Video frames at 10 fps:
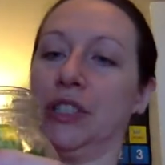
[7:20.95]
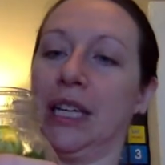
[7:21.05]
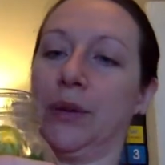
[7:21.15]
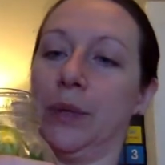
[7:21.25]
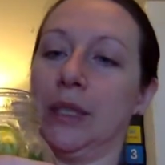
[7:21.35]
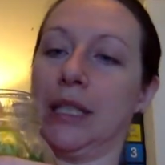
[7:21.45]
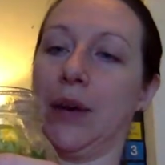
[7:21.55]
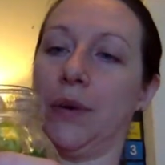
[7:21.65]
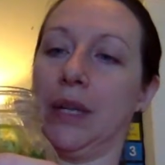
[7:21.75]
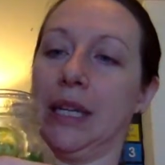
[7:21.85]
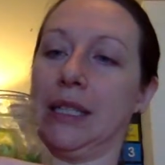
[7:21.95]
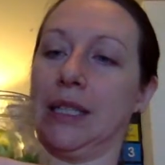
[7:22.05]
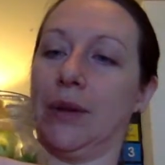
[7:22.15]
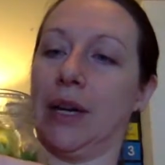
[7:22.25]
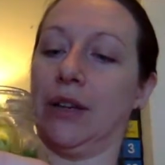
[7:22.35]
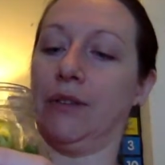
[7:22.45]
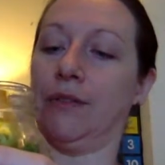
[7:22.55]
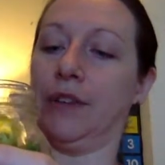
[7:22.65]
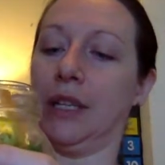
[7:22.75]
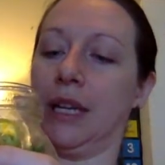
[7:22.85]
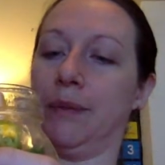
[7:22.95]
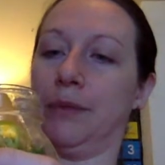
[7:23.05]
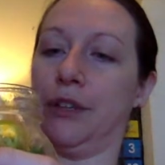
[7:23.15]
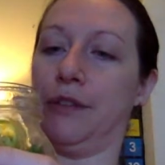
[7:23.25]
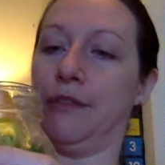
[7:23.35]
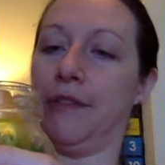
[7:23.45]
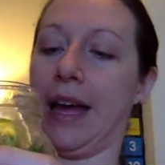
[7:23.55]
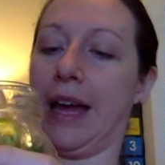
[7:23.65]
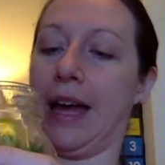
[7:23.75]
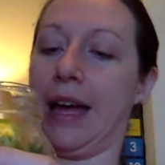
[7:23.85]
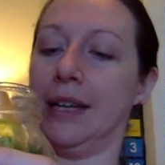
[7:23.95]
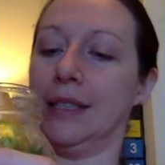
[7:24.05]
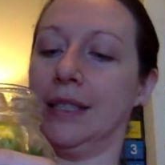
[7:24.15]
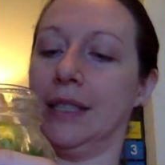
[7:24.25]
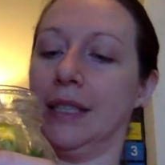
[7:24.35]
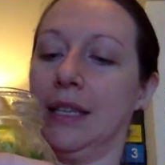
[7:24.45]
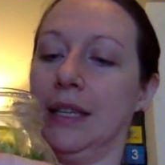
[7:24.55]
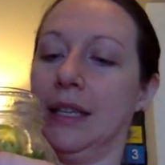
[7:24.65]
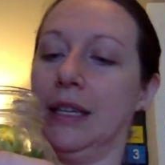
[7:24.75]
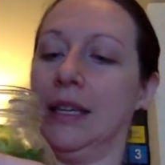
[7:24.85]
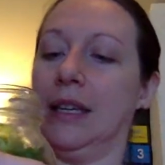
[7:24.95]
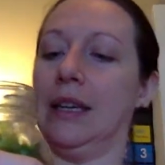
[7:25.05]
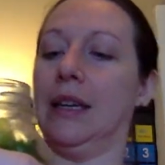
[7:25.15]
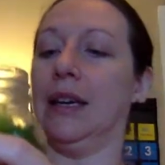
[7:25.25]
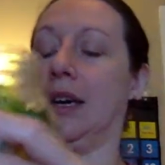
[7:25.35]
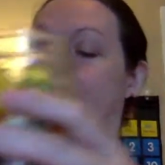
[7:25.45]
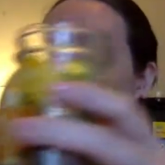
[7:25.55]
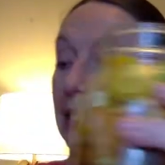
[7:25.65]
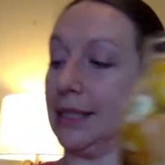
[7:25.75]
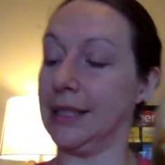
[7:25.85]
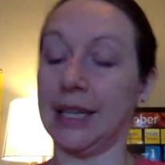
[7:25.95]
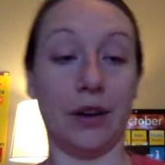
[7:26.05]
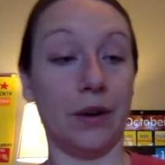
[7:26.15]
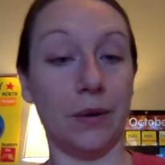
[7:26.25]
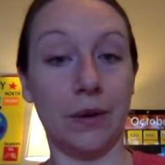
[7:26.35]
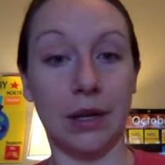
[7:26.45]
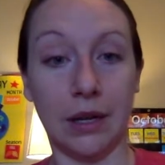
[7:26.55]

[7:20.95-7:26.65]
liquid's going in so I don't fill it up too fast. All right, so,